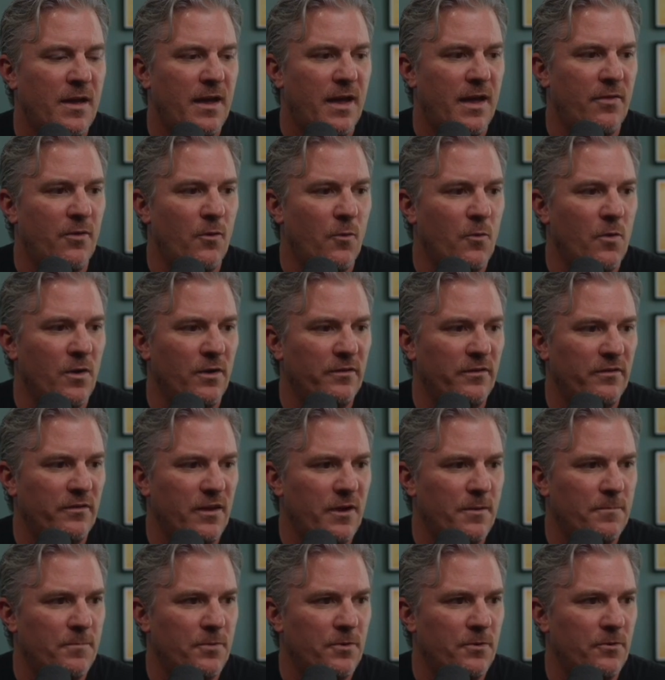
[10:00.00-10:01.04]
And the ones that
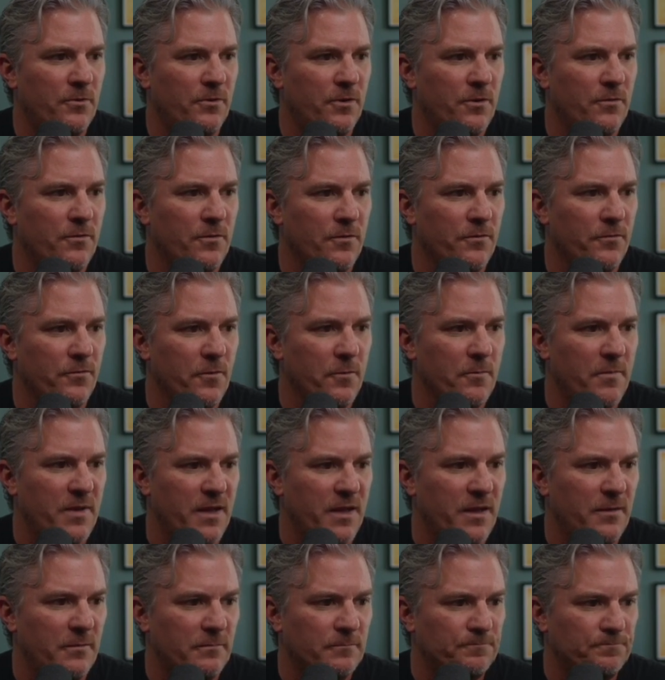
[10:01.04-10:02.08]
it pulled over for
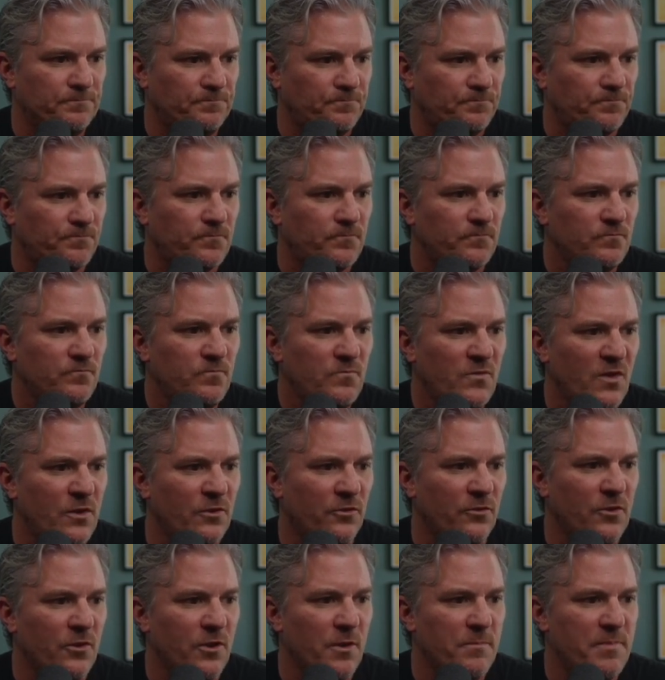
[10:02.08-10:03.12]
me is
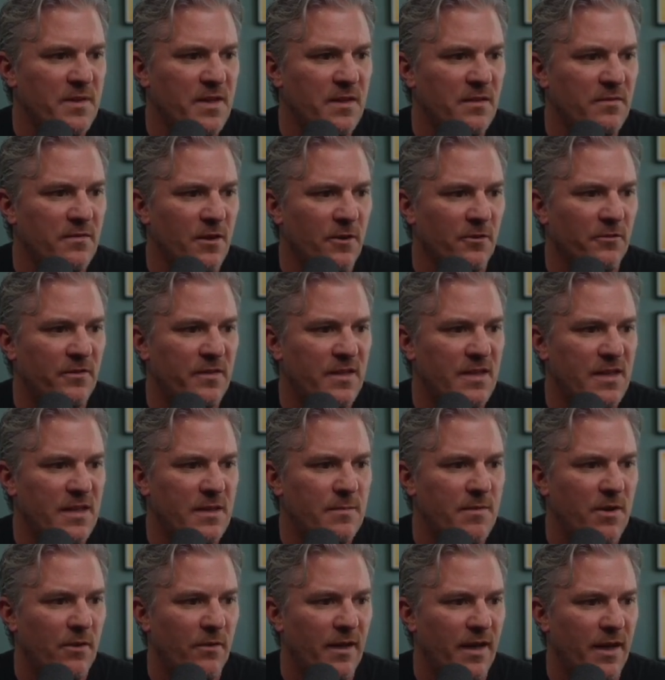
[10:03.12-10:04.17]
going to be there's the
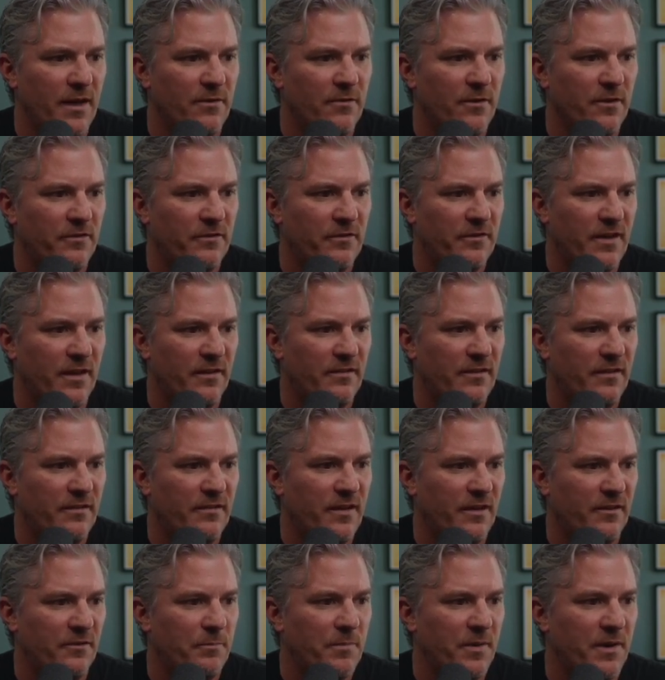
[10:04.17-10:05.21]
email address, test the
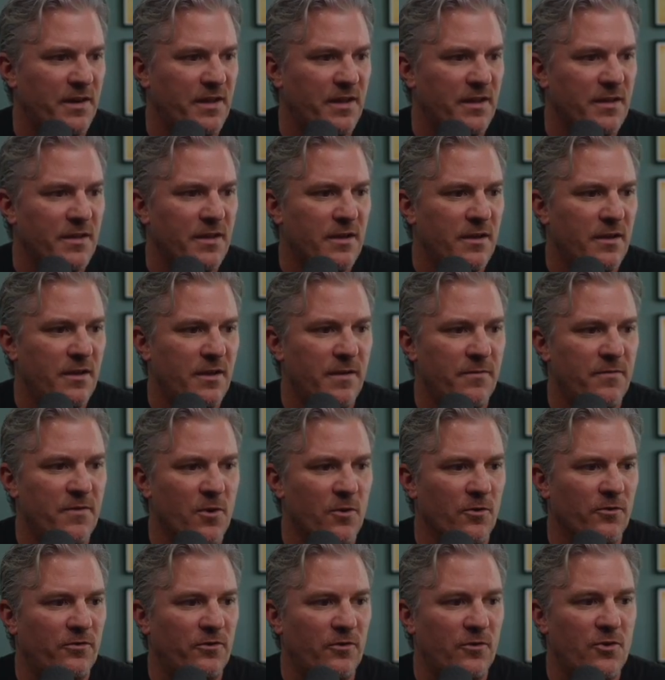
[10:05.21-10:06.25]
test buddy. If
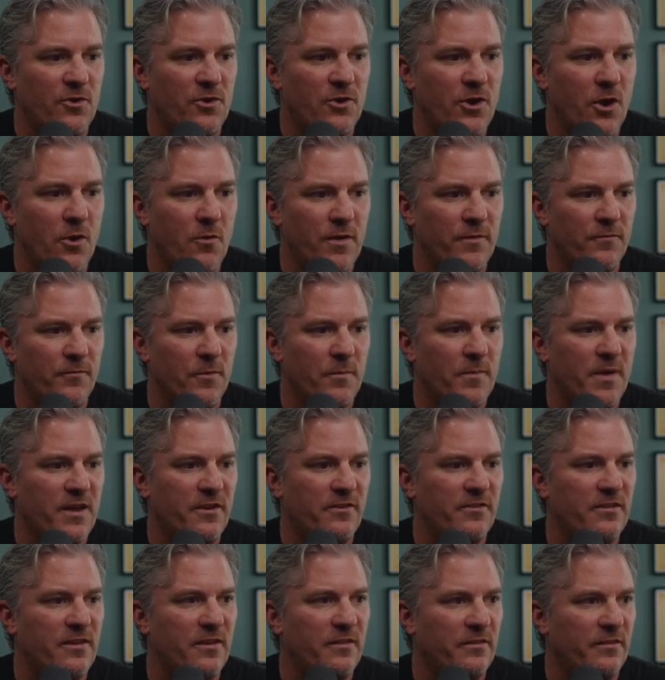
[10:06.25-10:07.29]
there's no
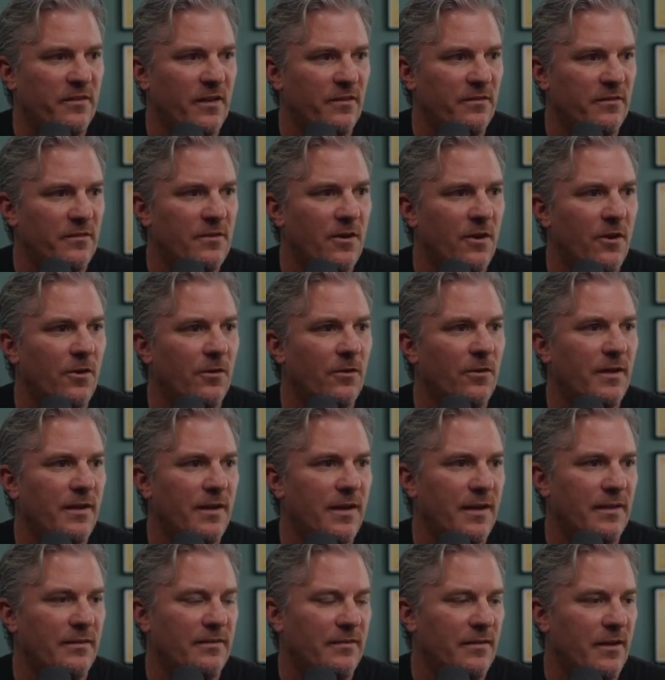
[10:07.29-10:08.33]
information, it says null,
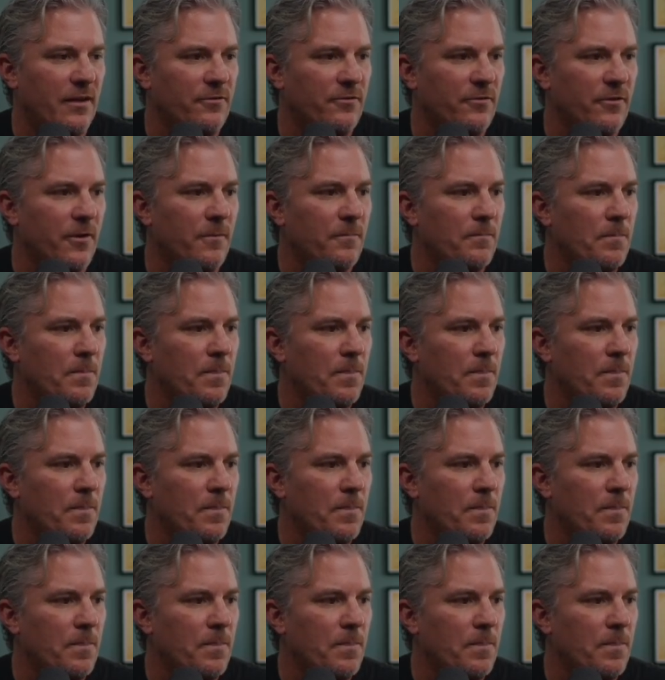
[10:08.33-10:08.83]
etc.